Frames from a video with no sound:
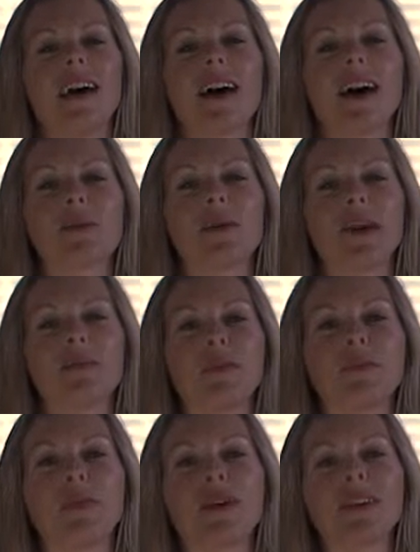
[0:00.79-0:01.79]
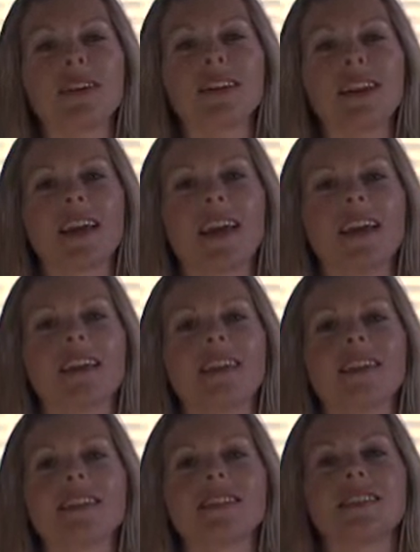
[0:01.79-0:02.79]
I'm Amy Martin, and
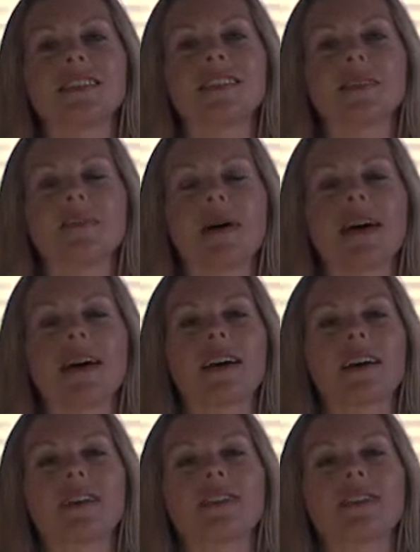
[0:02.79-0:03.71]
this is my